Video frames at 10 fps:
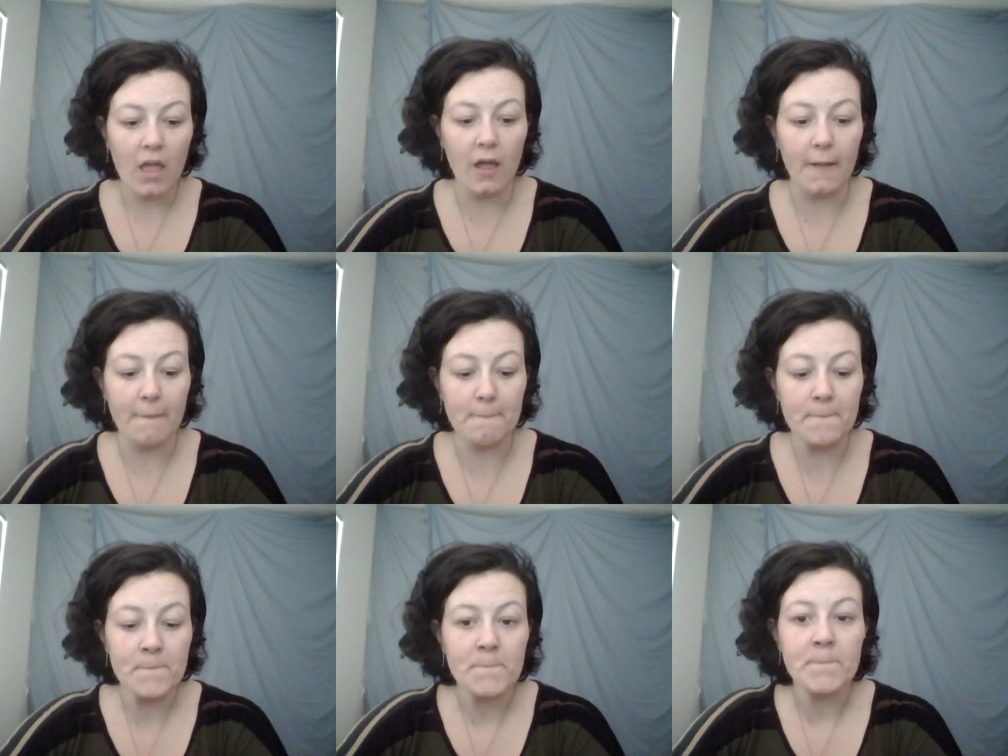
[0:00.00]

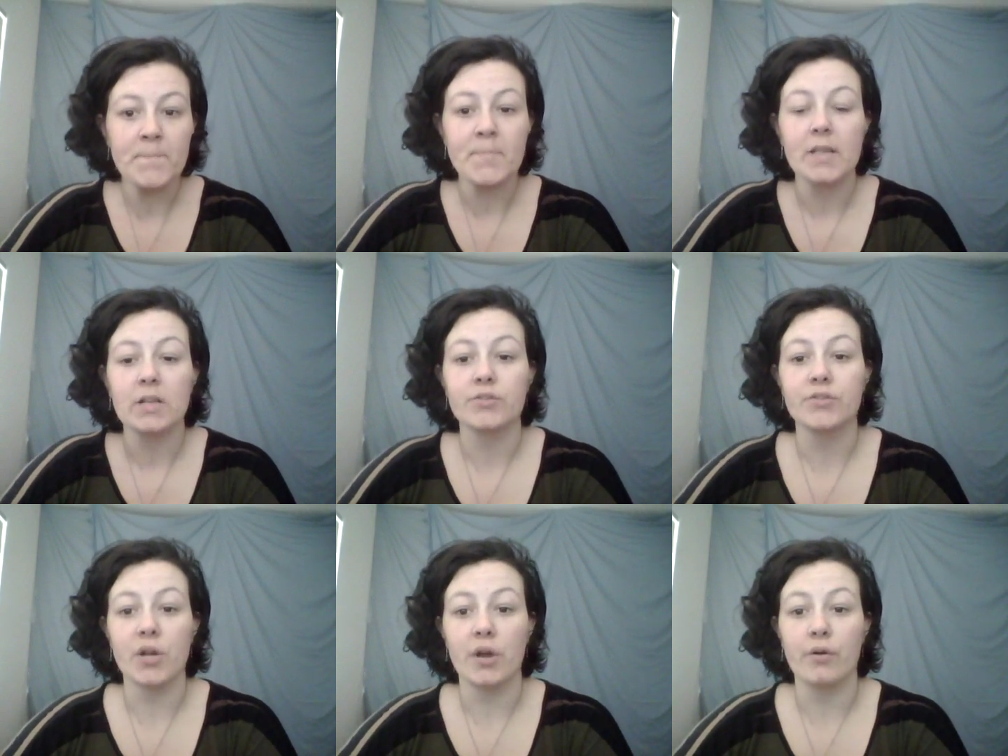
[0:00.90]
Um,
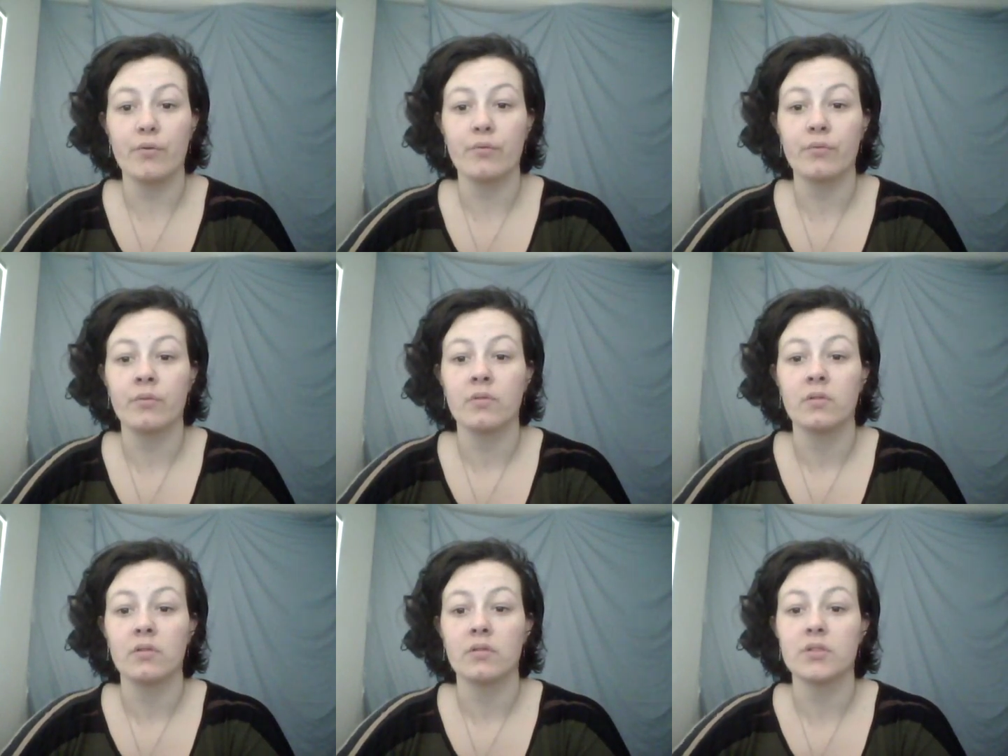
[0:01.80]
so,
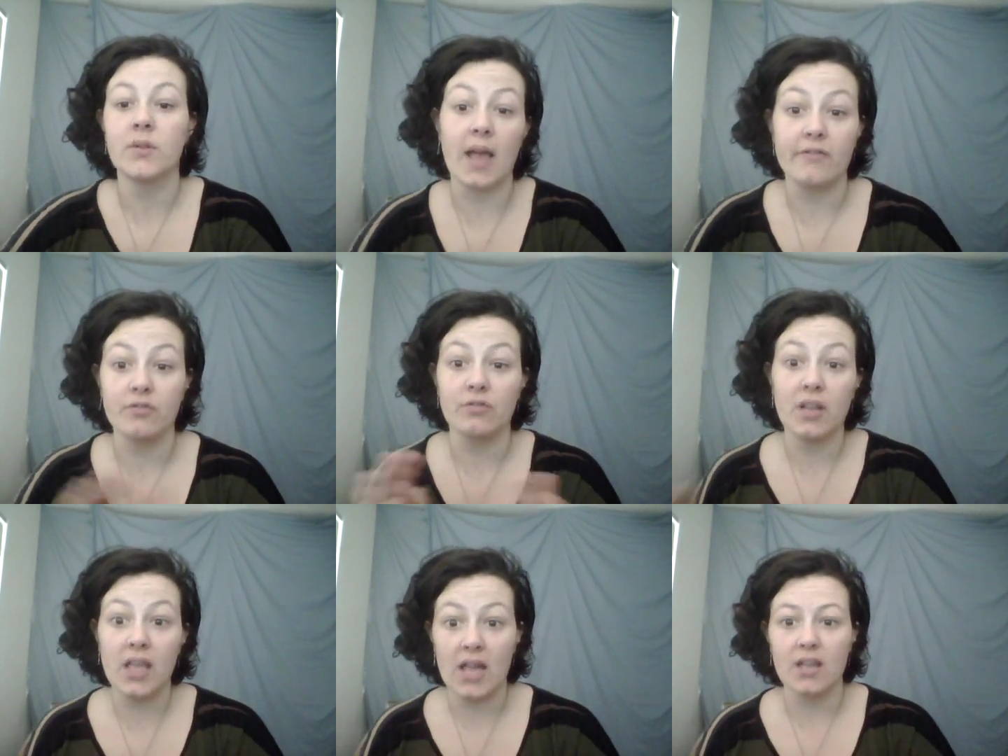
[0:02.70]
so yeah, after
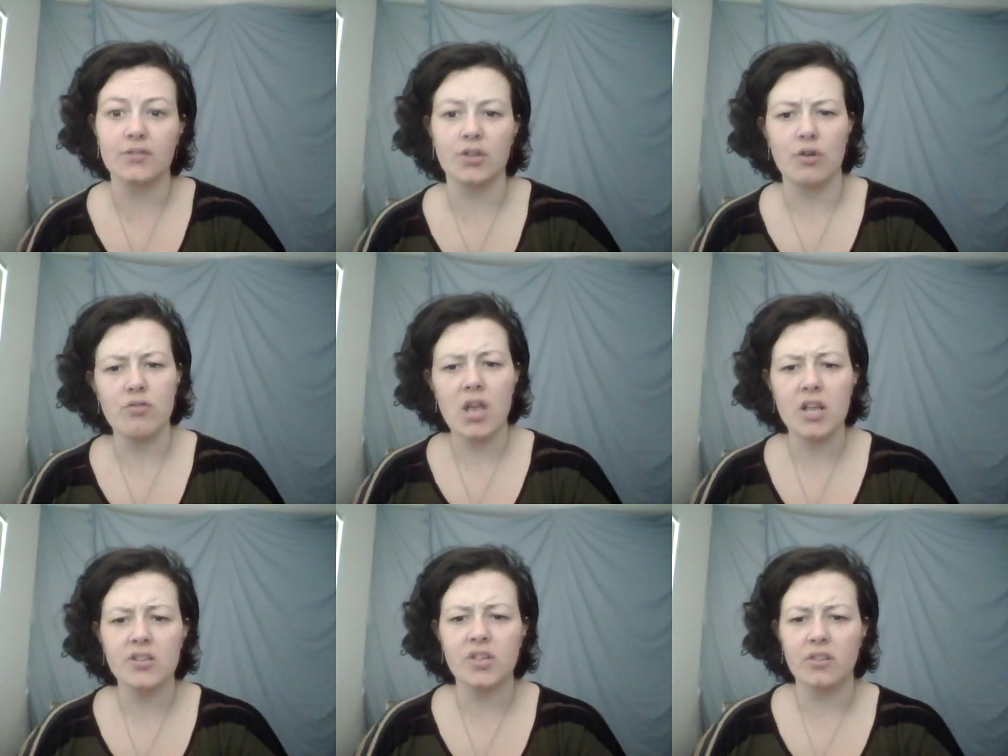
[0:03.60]
looking at it, he was like, oh
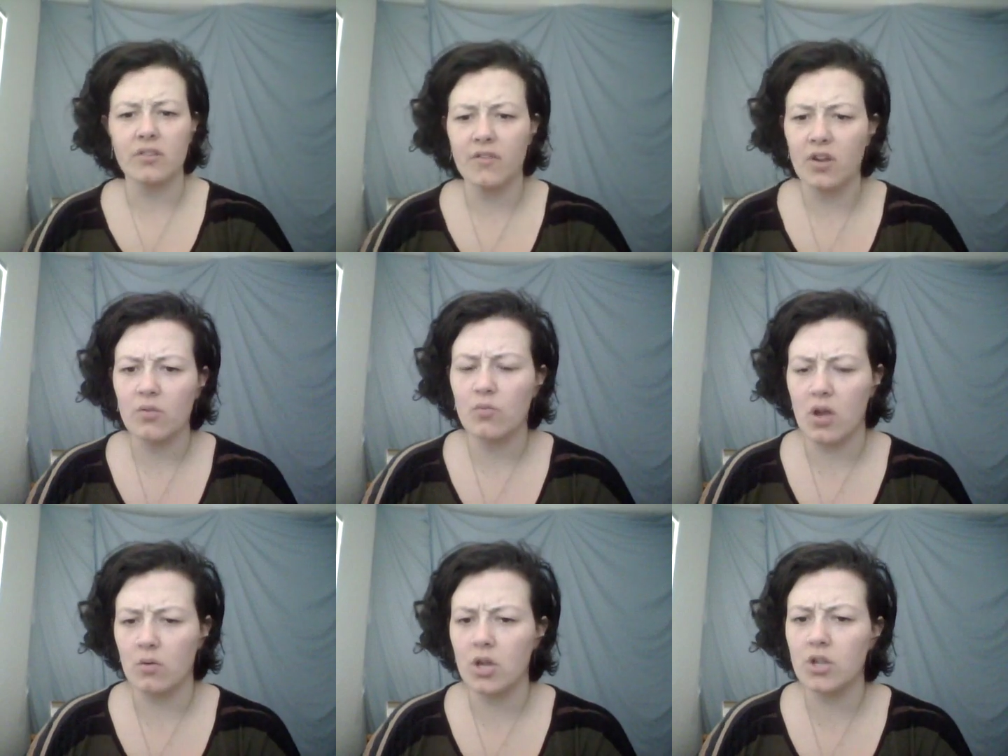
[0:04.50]
yes, like they're
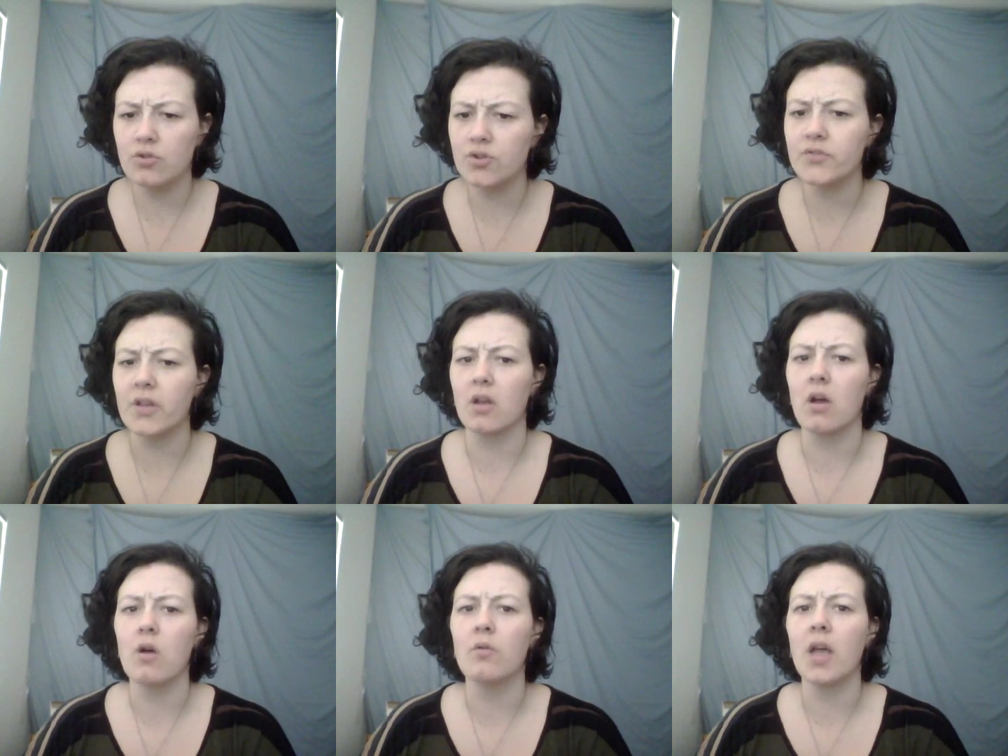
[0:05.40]
very interesting.
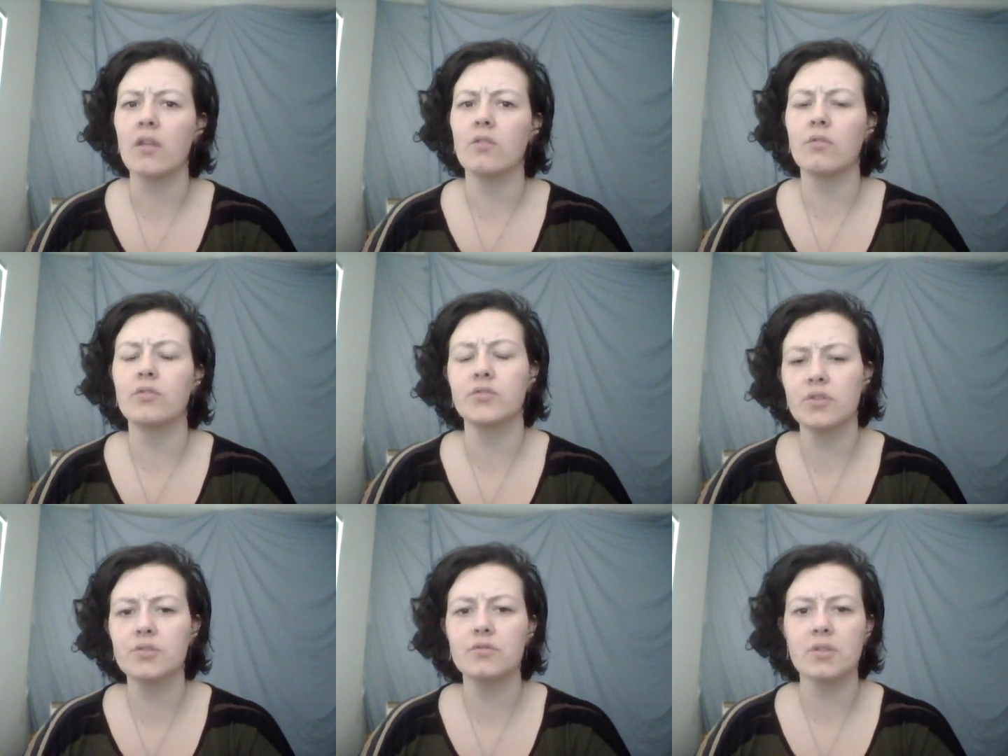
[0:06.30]
Oh yeah, no, the
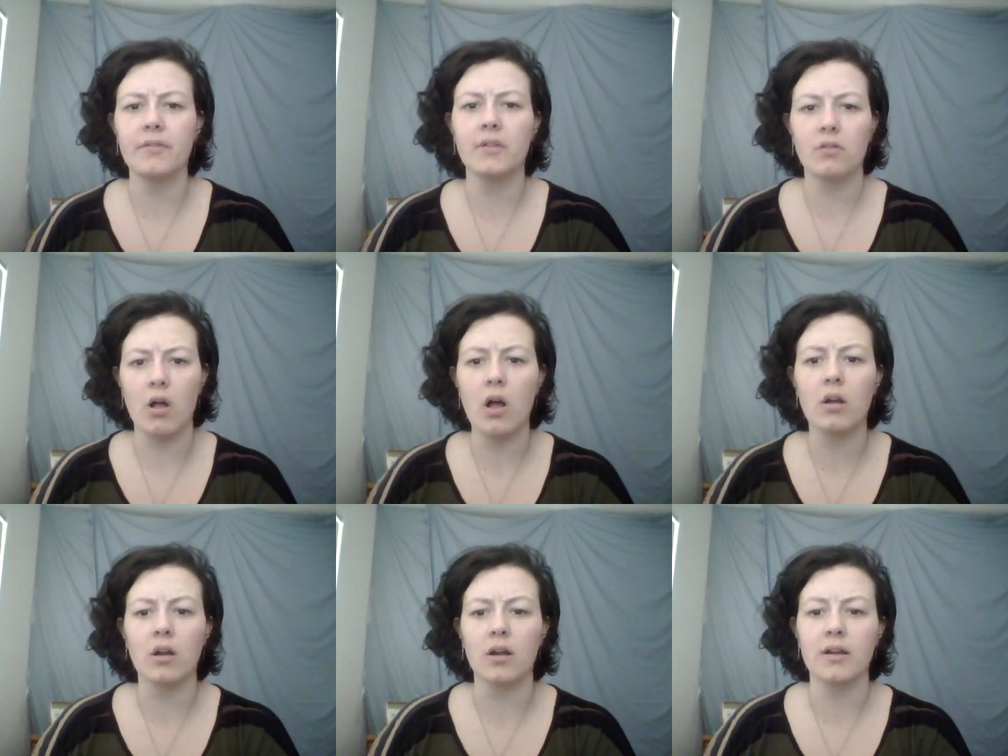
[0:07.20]
strings are definitely
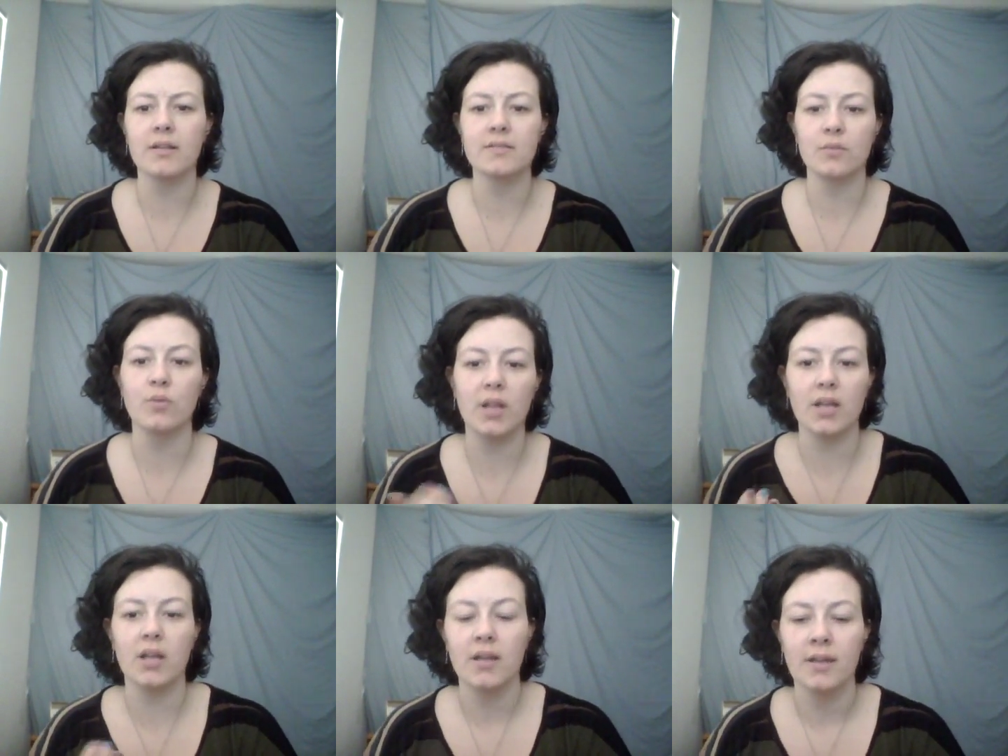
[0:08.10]
longer. And I was like, what?